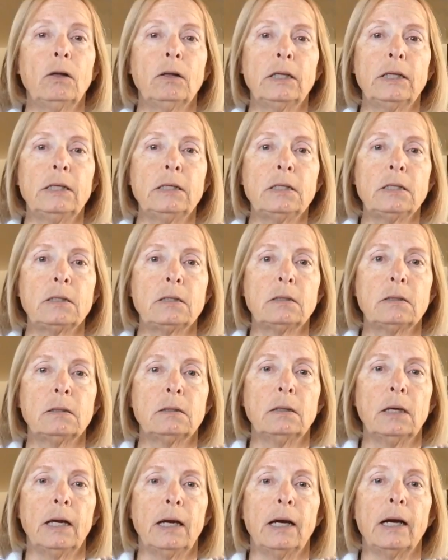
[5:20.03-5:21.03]
this
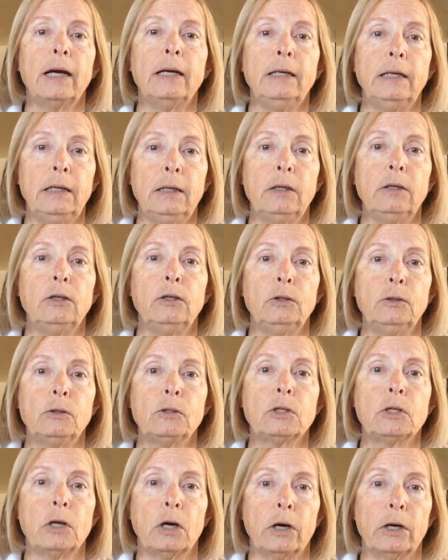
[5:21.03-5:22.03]
and I need a new
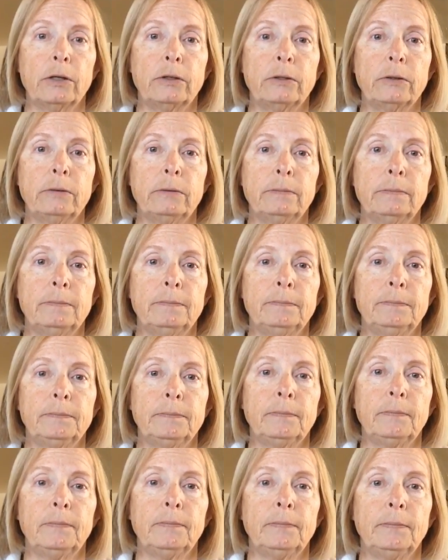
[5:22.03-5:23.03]
start.
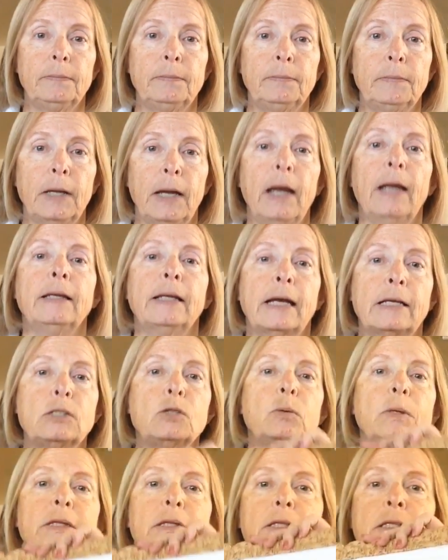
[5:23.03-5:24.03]
And
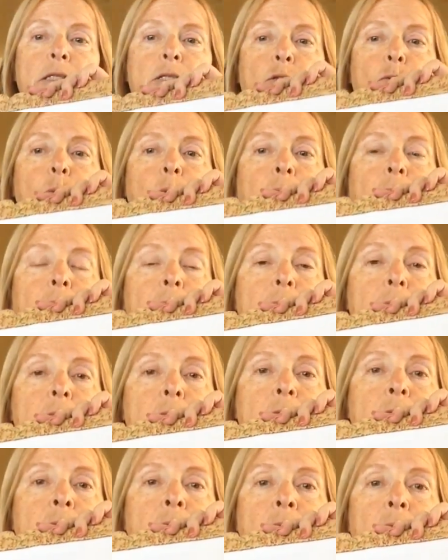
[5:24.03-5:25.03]
that's what this
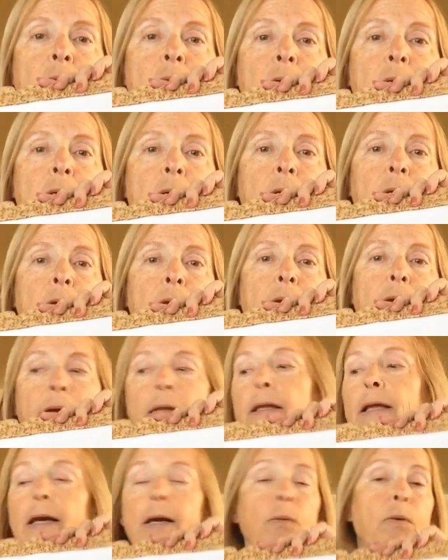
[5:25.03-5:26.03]
was.
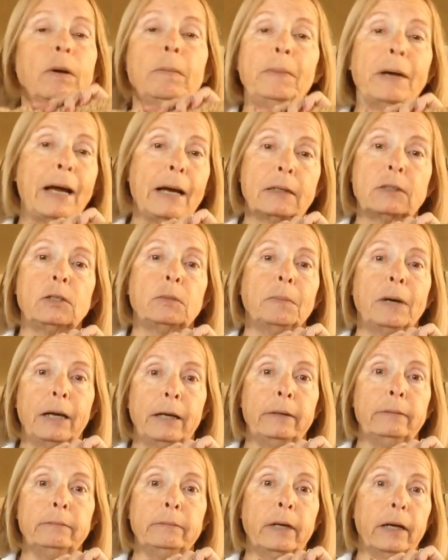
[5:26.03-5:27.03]
And then I went back to
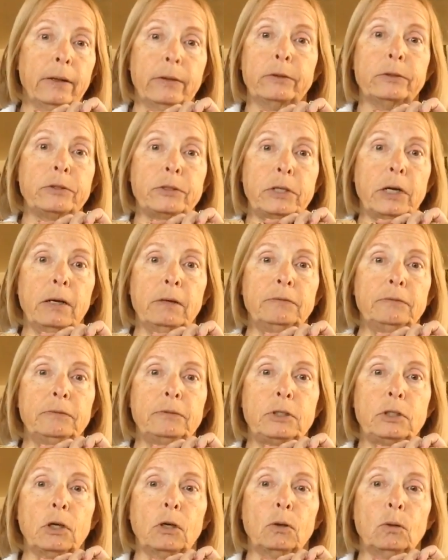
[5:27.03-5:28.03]
my other stuff.
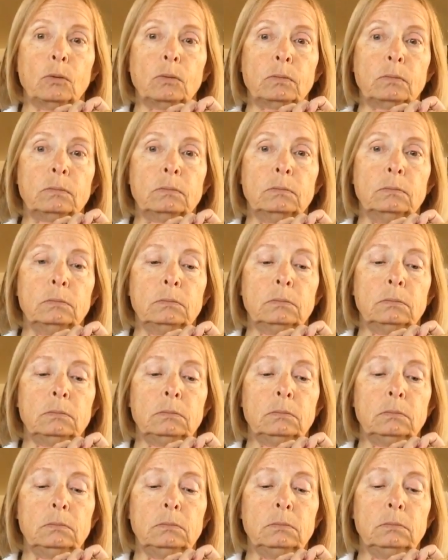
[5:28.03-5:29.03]
So
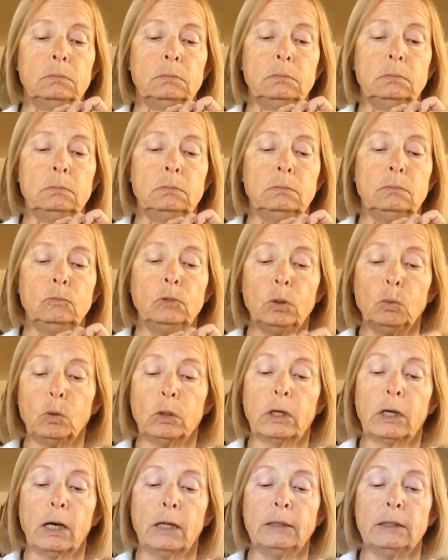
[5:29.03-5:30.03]
we'll
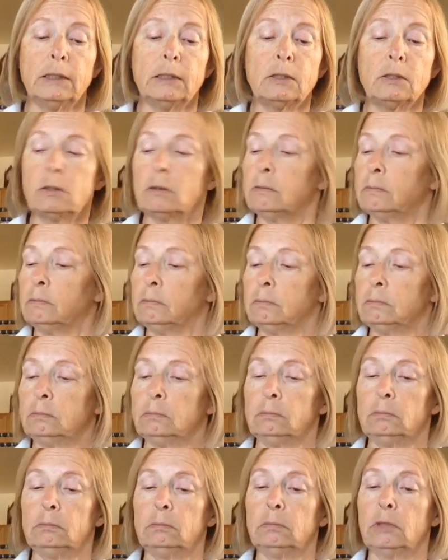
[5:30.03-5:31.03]
work on this
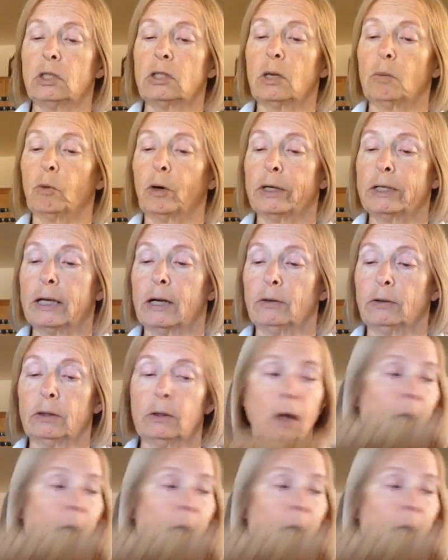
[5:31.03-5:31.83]
somewhere down the